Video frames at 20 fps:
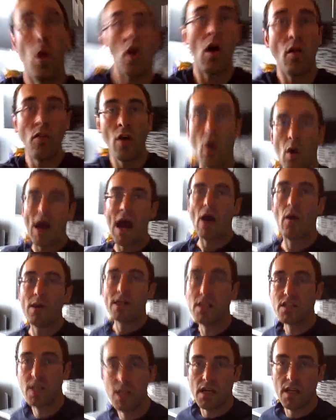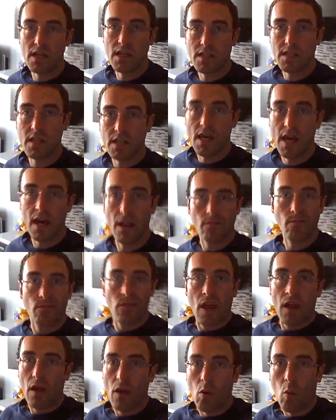you all know how easy it is to
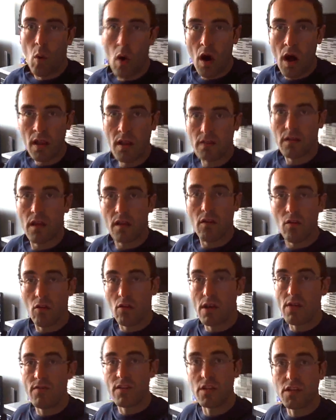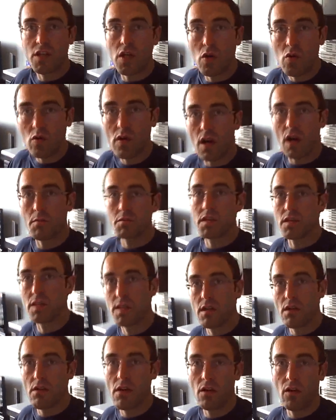get 1 or even 2 cups of
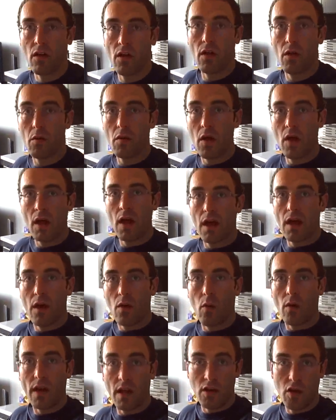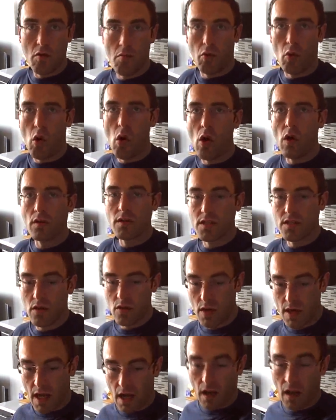cereal in your bowl,
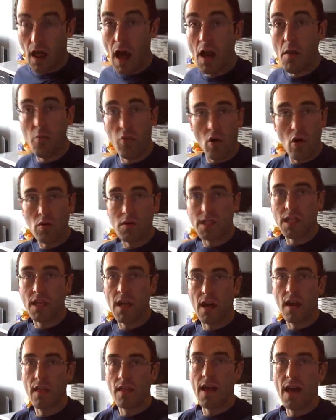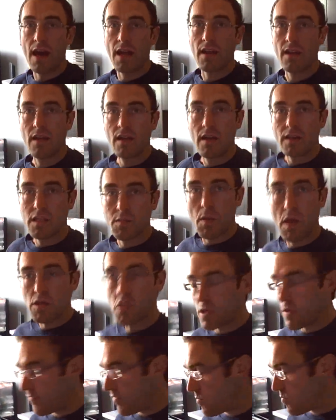so you get a lot of protein out of that,
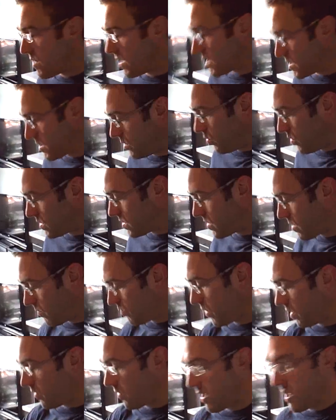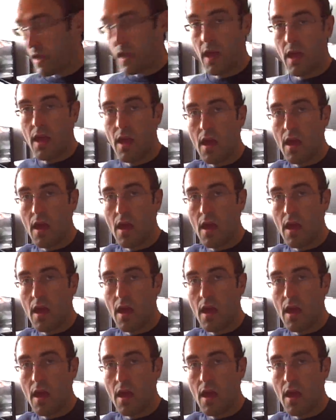especially if you mix it with something like